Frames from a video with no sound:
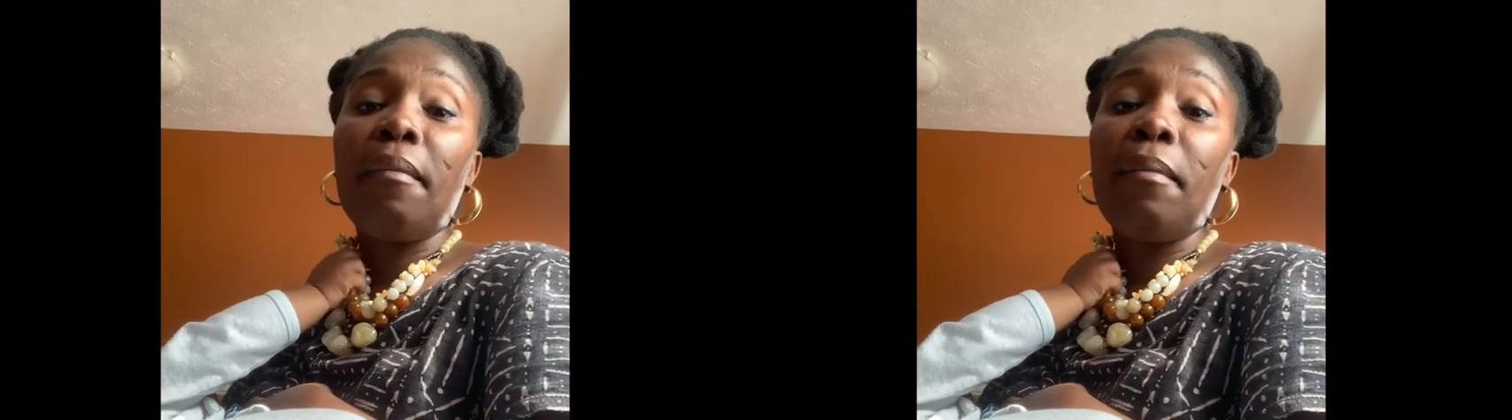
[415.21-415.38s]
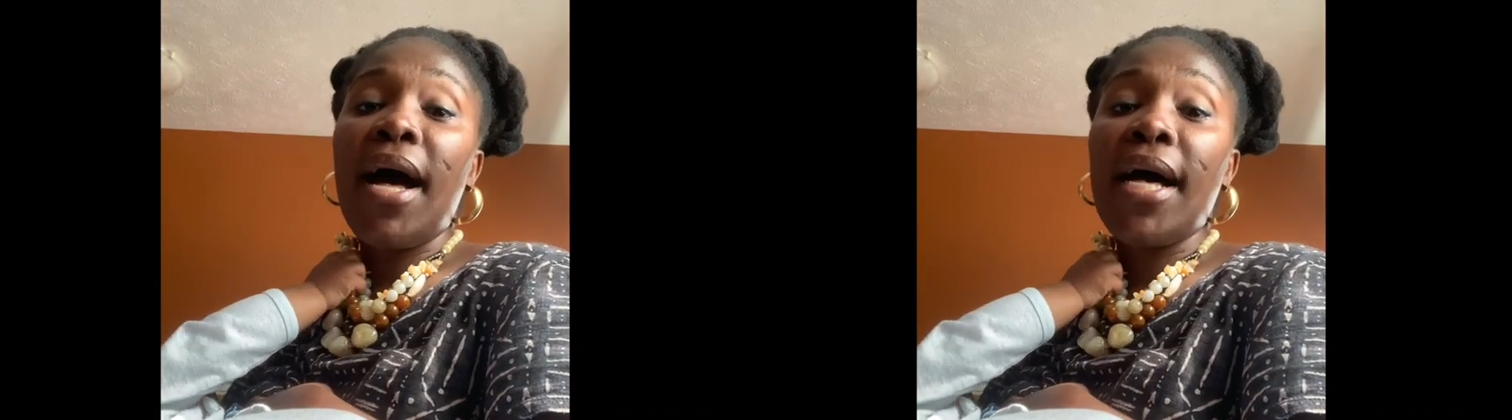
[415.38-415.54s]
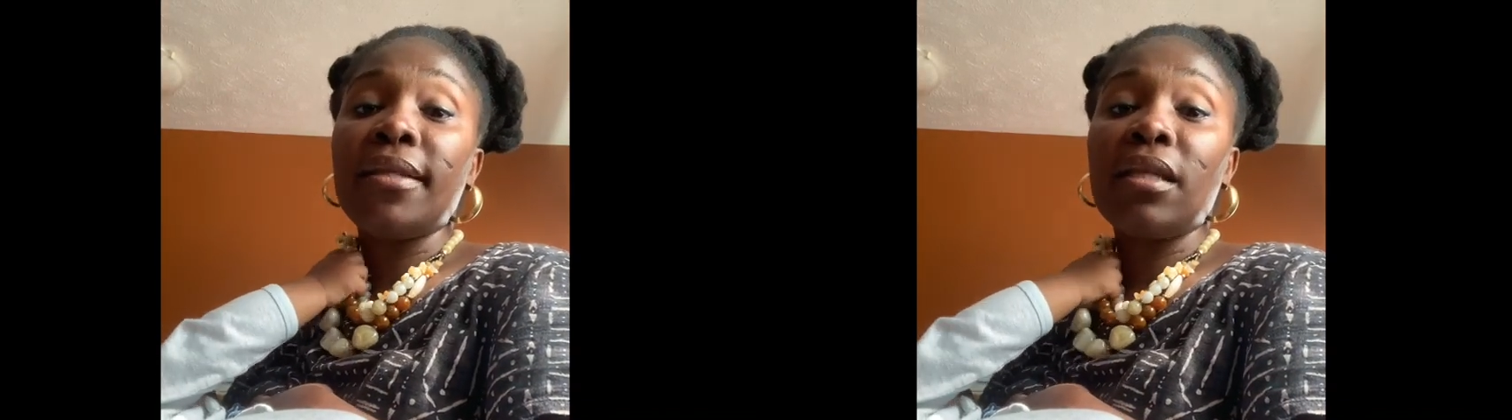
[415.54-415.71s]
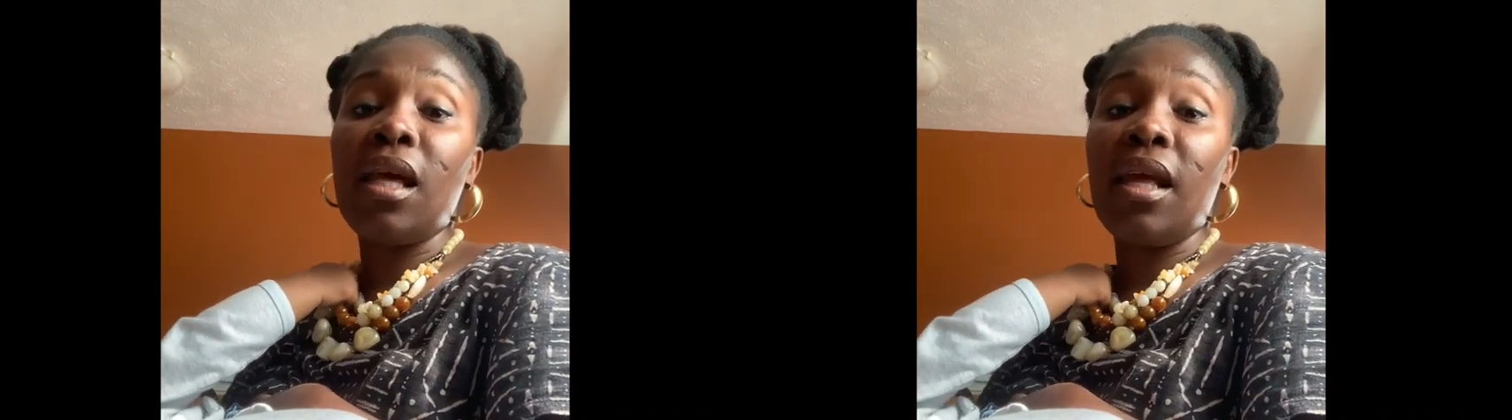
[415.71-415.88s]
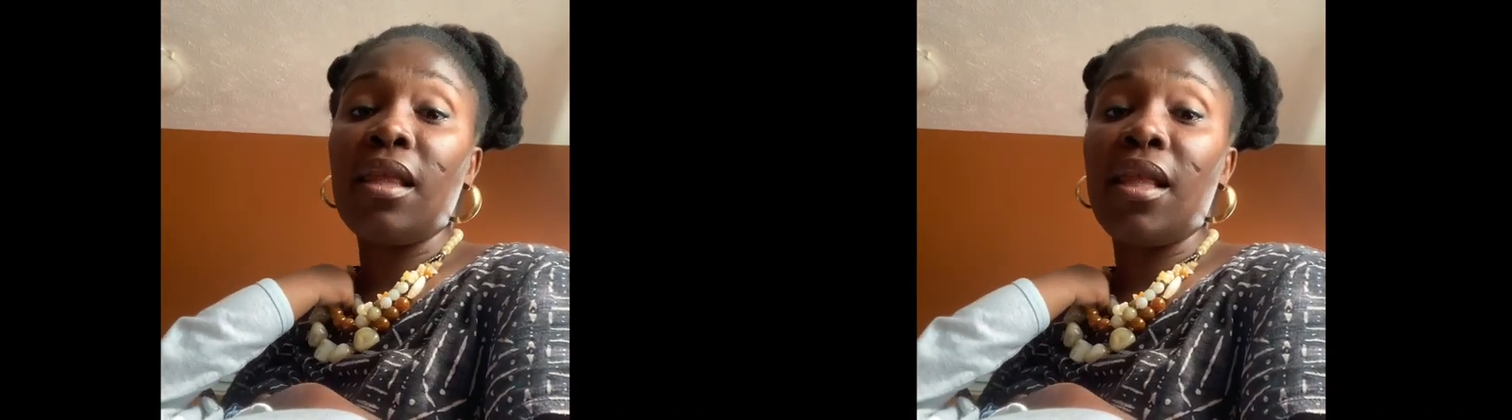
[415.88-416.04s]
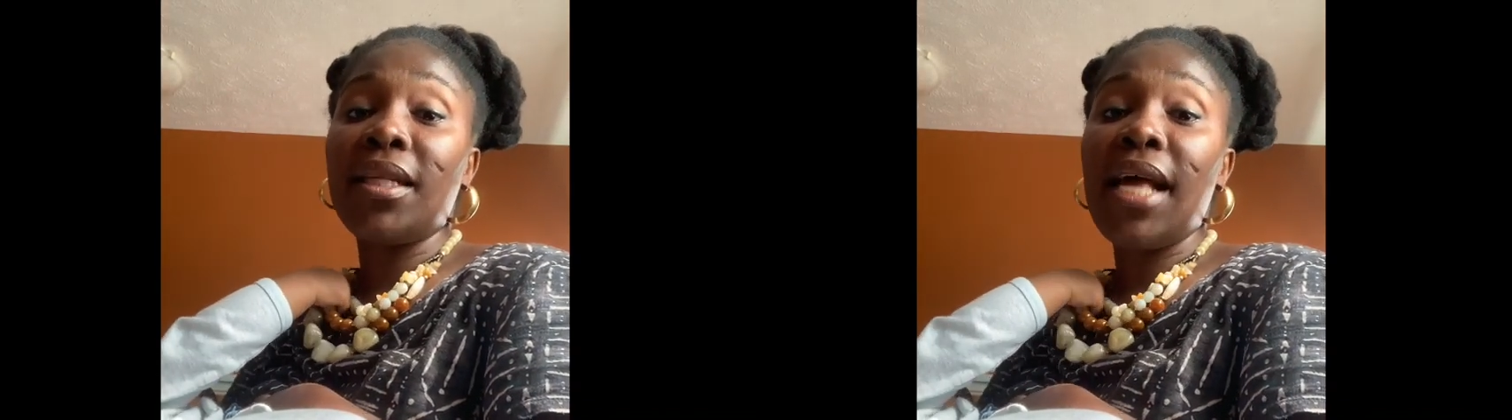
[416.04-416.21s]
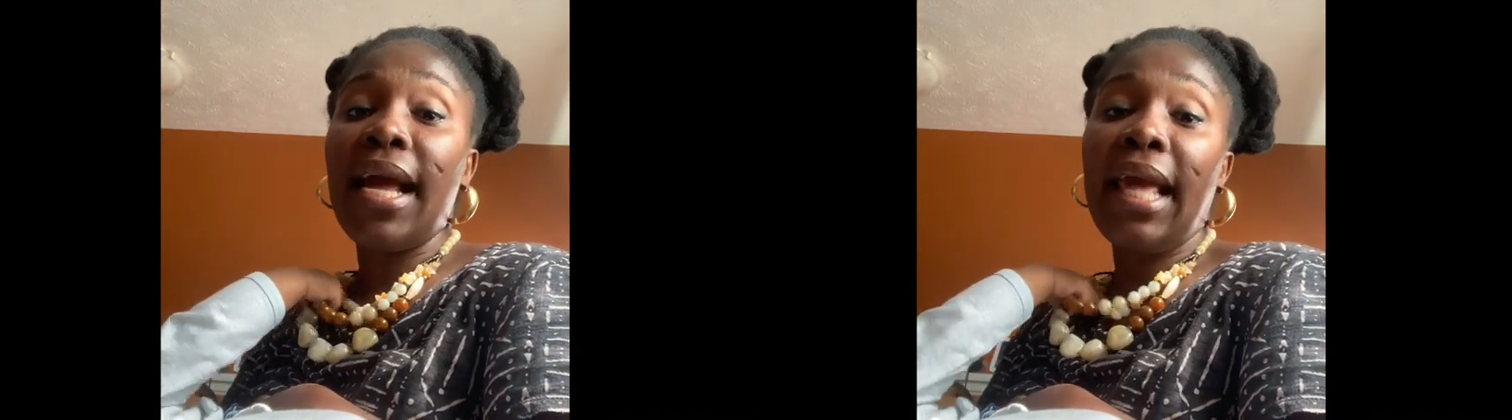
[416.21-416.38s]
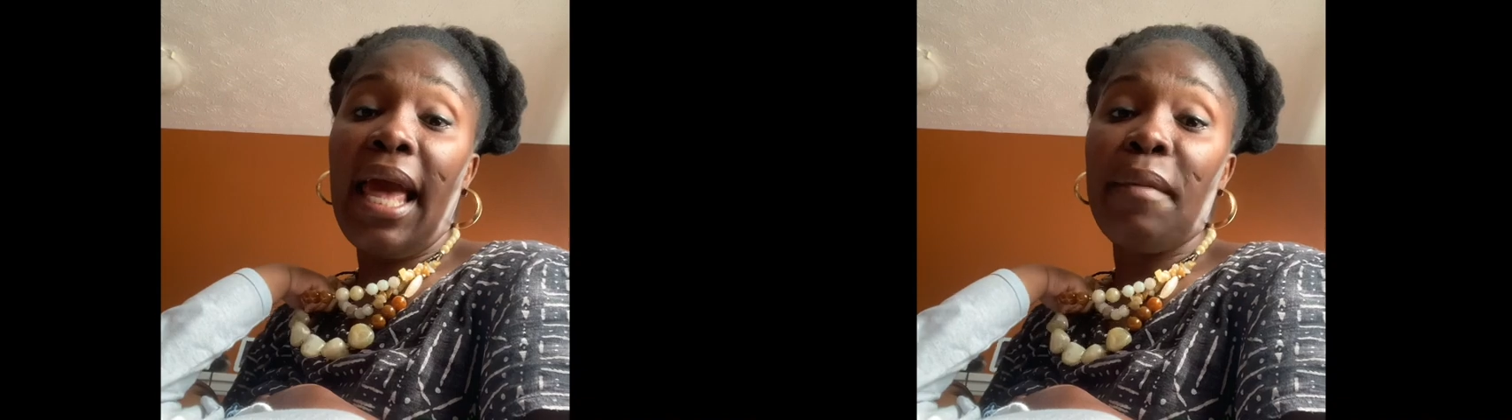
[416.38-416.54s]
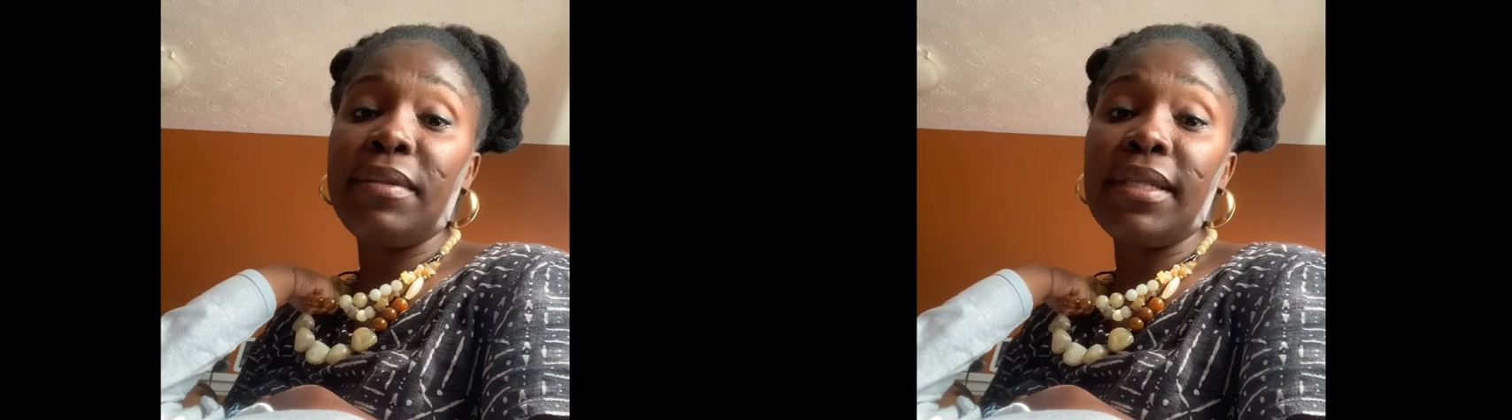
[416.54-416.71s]
basket that I
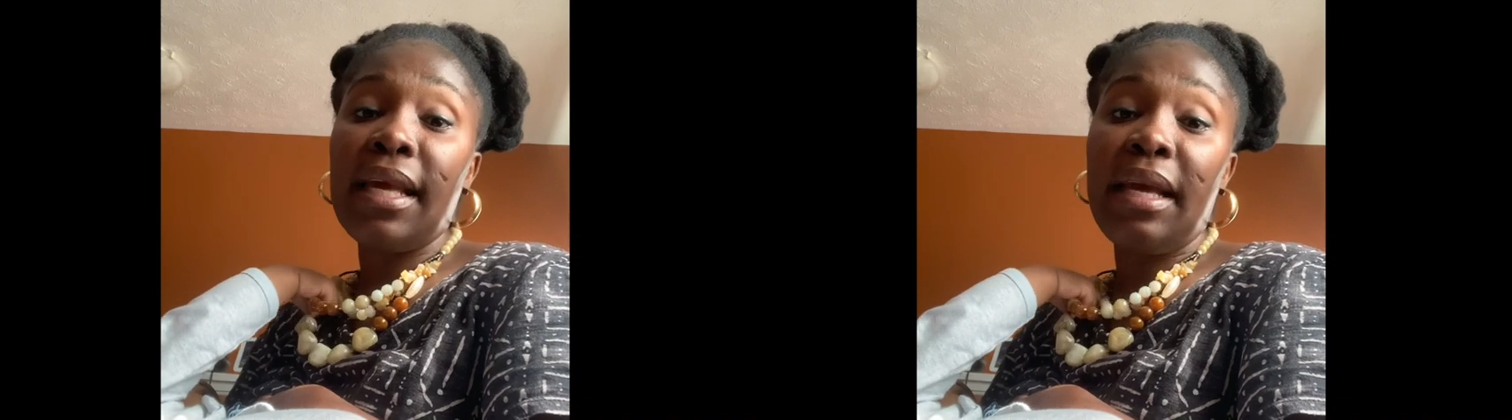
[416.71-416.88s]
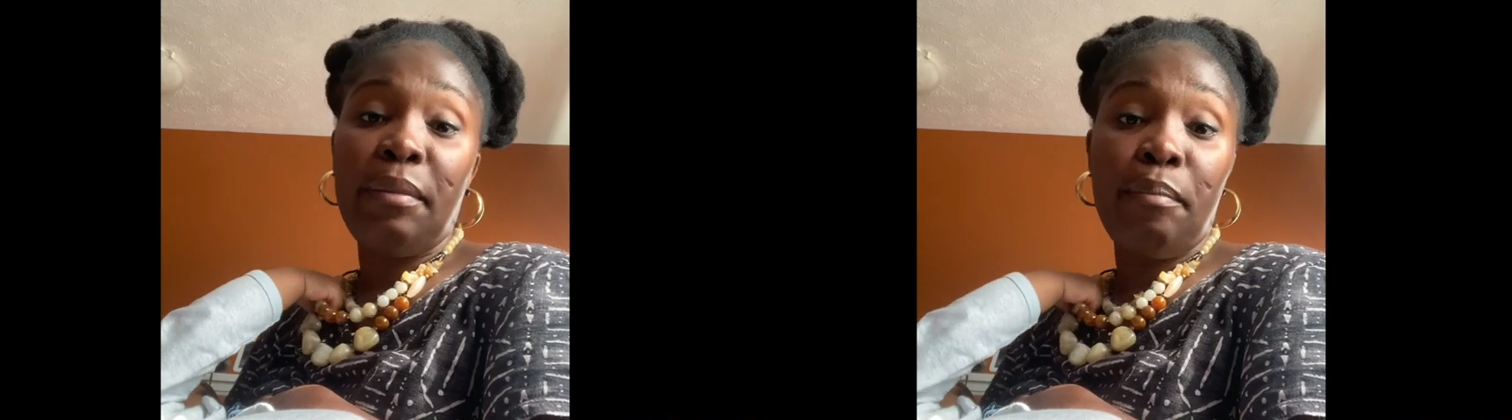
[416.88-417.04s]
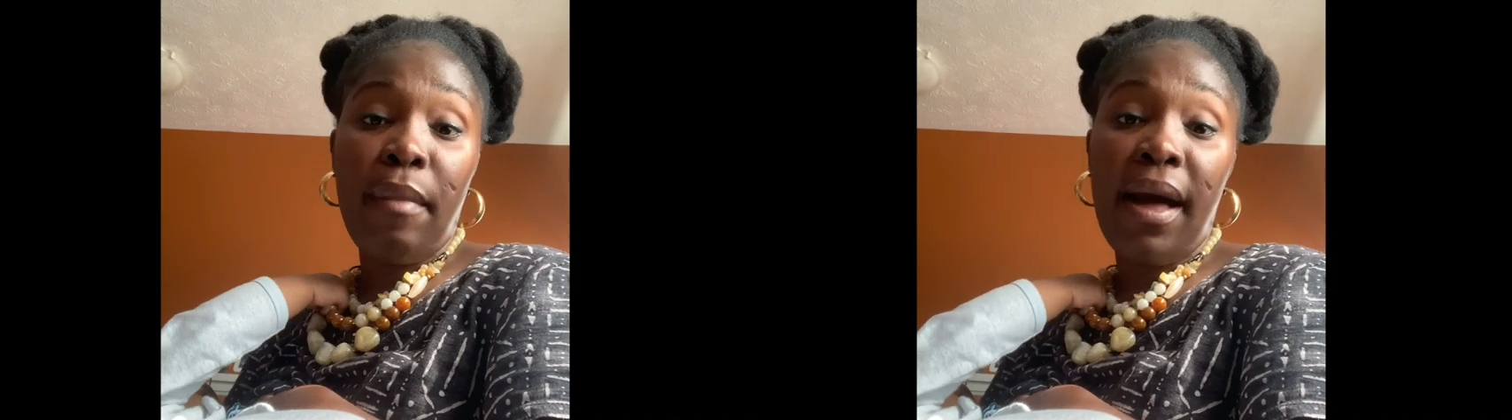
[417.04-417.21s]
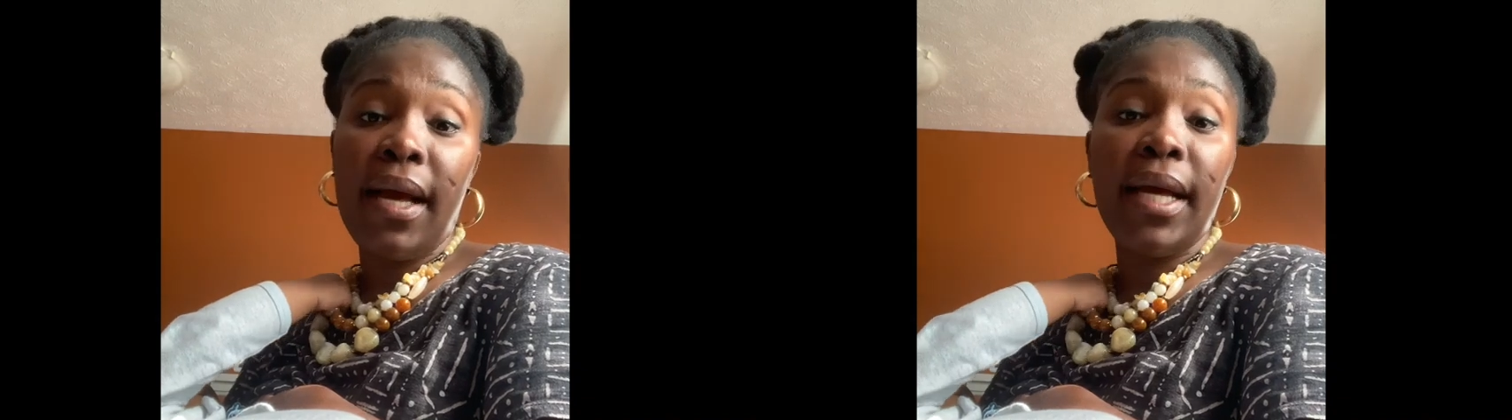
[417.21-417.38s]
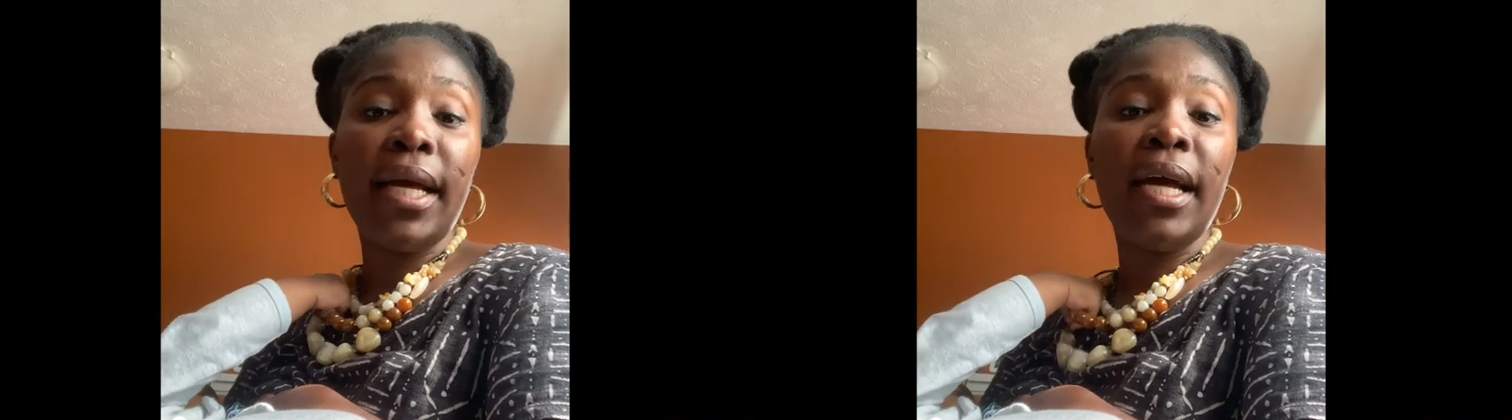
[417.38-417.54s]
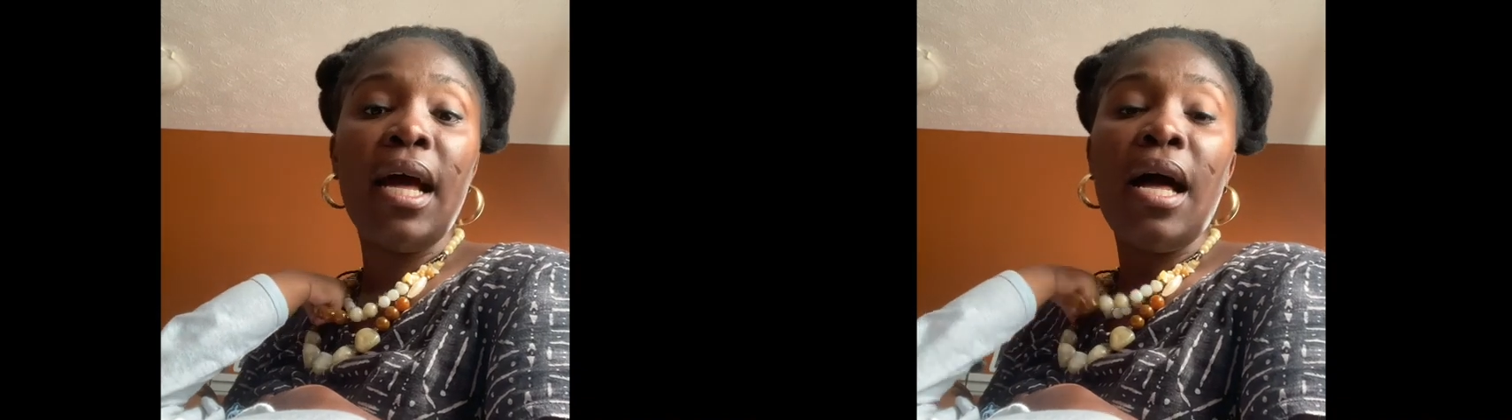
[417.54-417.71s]
kept in my